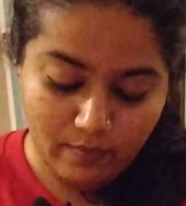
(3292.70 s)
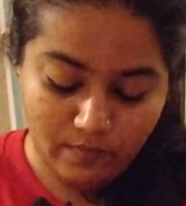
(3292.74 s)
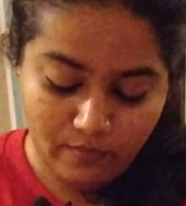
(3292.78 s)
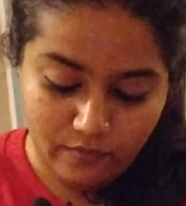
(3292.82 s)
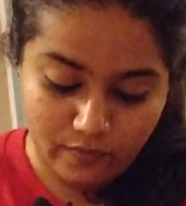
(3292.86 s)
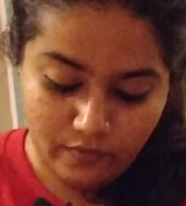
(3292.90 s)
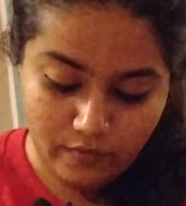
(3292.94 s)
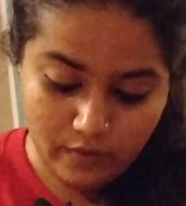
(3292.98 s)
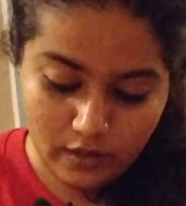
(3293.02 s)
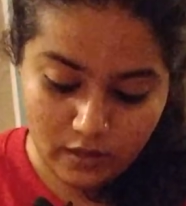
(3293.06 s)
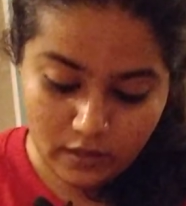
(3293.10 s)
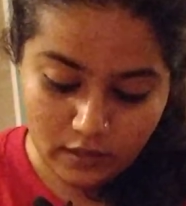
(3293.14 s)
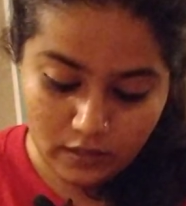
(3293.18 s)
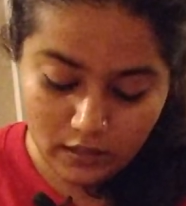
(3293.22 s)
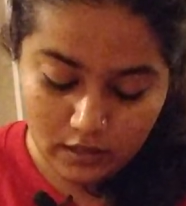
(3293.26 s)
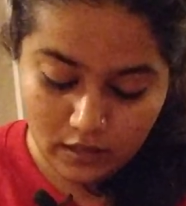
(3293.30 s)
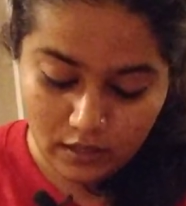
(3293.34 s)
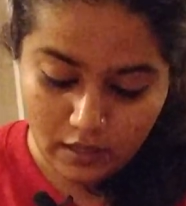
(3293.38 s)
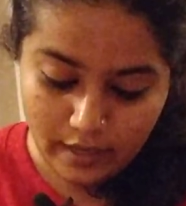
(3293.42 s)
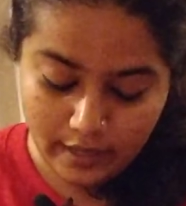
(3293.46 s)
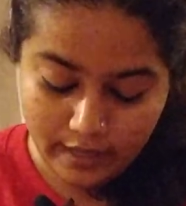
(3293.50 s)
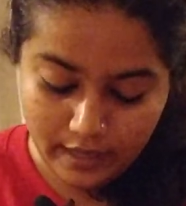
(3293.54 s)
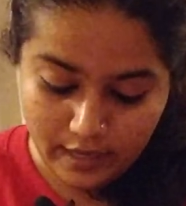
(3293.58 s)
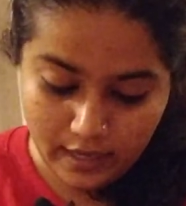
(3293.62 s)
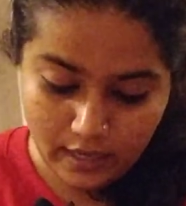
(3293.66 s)
further,
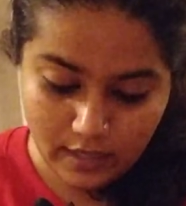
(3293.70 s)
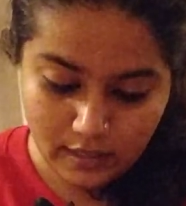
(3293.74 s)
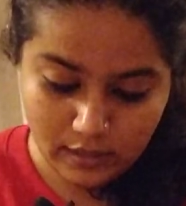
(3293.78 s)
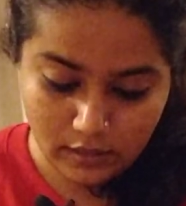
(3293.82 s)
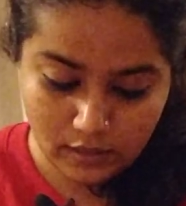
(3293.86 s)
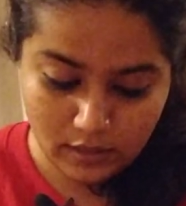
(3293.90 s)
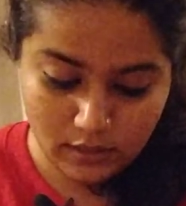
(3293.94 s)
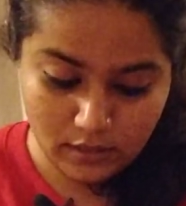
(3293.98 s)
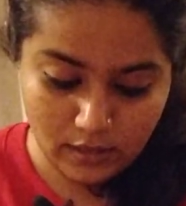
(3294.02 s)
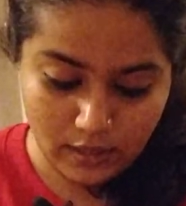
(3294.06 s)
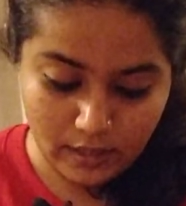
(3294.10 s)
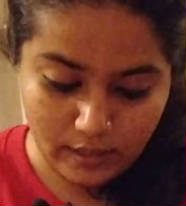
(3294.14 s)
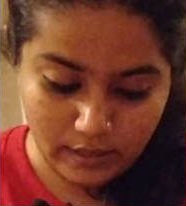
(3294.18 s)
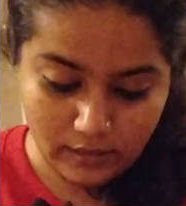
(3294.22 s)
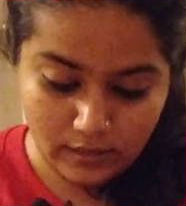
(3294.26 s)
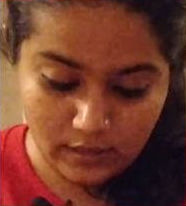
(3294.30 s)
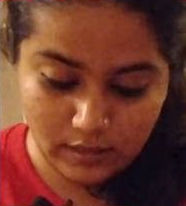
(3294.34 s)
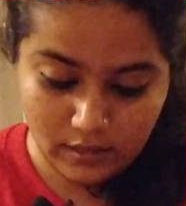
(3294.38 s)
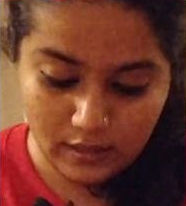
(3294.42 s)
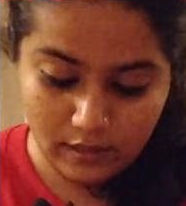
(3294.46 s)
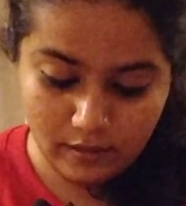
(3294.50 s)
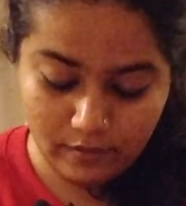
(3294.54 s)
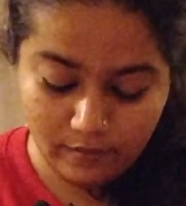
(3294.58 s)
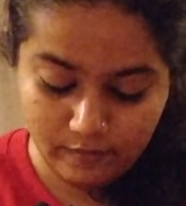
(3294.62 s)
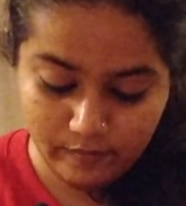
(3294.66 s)
I guess.
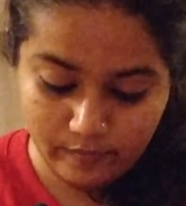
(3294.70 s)
Let's see.